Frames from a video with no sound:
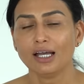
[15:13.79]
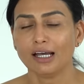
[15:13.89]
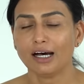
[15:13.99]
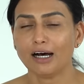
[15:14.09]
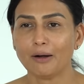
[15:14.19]

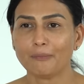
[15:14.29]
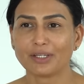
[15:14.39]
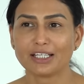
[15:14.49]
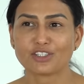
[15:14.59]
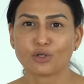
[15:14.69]
um,
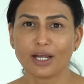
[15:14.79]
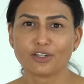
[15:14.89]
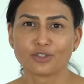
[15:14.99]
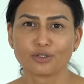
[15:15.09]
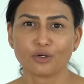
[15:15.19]
it's
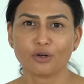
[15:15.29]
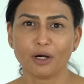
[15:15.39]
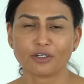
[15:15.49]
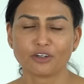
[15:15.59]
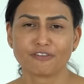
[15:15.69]
great to know
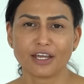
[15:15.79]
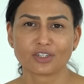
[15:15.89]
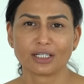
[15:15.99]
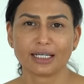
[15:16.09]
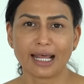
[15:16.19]
about your
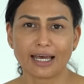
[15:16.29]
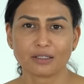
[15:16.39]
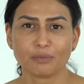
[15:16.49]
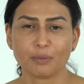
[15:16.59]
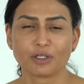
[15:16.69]
facial
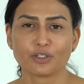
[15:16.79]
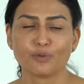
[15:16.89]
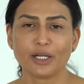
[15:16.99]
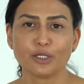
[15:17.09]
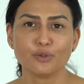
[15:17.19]
anatomy, because
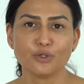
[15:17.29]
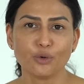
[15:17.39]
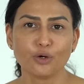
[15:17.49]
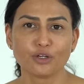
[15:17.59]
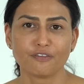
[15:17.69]
when you
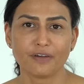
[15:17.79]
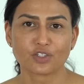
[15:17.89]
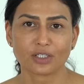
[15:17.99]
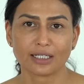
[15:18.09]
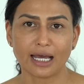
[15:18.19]
know your
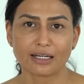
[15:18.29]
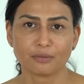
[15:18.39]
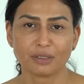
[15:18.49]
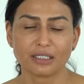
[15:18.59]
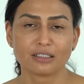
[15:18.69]
facial
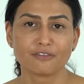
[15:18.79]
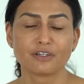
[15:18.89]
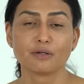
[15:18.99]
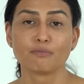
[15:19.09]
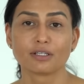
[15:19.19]
anatomy and
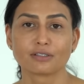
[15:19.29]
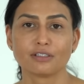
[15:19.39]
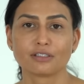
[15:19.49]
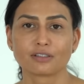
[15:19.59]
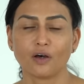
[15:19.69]
different
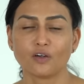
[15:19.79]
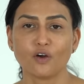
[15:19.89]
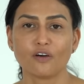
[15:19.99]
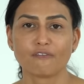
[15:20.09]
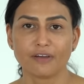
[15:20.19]
muscles on
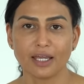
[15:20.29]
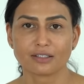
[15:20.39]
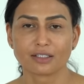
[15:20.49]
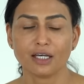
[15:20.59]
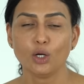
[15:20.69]
your
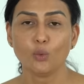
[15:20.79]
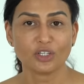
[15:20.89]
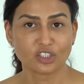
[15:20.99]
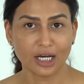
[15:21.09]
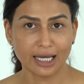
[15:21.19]
face,
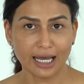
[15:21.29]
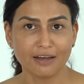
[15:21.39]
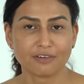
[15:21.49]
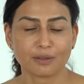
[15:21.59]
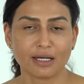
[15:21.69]
which I
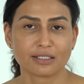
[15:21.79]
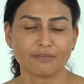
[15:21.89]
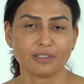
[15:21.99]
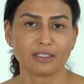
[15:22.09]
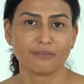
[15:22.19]
have in my
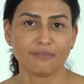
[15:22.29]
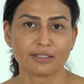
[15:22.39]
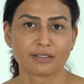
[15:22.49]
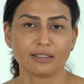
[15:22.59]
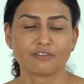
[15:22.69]
seven day
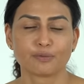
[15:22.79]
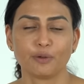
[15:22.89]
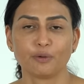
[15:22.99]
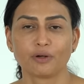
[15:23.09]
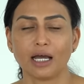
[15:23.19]
facelift
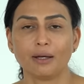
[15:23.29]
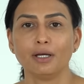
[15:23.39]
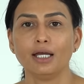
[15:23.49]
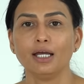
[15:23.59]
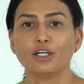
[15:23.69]
program,
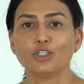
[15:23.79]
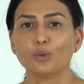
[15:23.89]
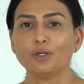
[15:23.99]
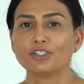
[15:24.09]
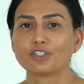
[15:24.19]
you
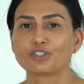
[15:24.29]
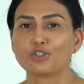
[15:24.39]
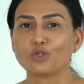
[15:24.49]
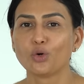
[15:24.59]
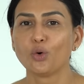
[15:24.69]
will just
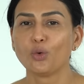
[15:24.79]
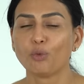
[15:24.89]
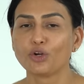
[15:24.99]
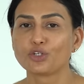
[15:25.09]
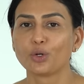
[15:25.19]
know
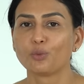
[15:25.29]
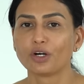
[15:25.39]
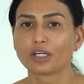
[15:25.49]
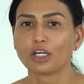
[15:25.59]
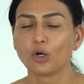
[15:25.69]
what you're
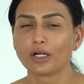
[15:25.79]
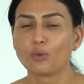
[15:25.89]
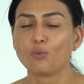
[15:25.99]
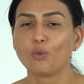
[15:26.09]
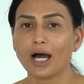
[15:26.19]
working on
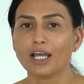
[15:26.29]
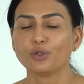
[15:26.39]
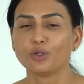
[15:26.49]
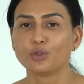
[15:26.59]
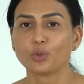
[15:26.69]
and why
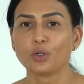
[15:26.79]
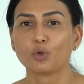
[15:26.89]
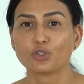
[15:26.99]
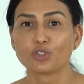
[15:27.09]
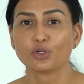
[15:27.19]
you're doing
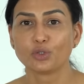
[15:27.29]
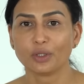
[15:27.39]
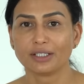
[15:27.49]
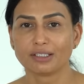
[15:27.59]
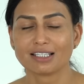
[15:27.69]
what you're
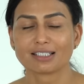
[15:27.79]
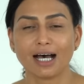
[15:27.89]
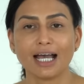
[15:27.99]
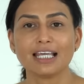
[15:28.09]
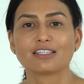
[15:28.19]
doing. There's
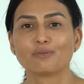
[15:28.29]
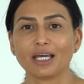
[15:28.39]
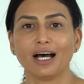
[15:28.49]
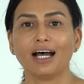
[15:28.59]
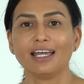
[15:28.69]
science
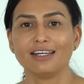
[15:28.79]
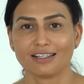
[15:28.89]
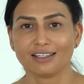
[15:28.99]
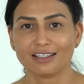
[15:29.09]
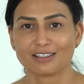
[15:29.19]
behind
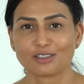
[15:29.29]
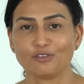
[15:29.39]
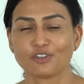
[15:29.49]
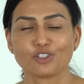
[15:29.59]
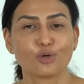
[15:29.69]
it. So
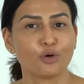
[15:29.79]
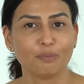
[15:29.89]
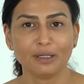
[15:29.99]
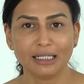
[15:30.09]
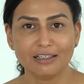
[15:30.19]
if you don't
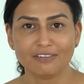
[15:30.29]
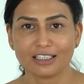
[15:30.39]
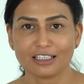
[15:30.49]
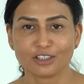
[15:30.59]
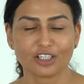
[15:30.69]
believe in
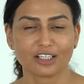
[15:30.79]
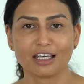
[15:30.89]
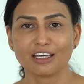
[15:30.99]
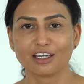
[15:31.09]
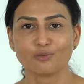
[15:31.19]
it, you're a
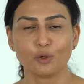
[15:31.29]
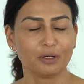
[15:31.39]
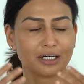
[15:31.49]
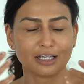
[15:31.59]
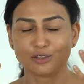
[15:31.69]
thinking
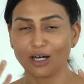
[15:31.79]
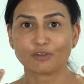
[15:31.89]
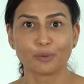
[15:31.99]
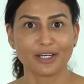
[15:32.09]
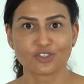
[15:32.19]
woman and you
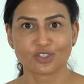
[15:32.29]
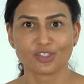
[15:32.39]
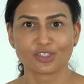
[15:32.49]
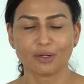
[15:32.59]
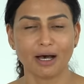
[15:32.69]
have
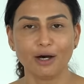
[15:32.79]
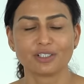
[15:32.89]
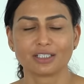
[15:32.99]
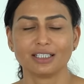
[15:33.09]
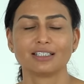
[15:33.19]
questions
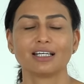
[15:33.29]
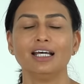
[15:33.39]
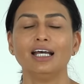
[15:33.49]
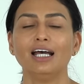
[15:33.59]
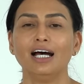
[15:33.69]
about it,
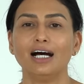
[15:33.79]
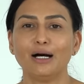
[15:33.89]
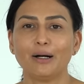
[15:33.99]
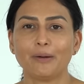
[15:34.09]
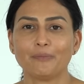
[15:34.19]

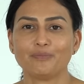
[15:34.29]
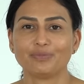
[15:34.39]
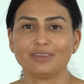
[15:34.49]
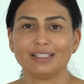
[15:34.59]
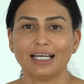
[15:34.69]
um,
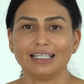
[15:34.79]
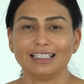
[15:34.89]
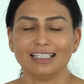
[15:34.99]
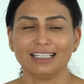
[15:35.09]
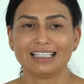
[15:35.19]
then
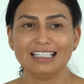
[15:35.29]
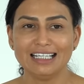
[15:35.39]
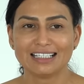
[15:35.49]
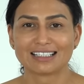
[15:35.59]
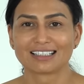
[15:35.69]
at
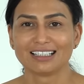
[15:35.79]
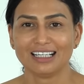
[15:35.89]
least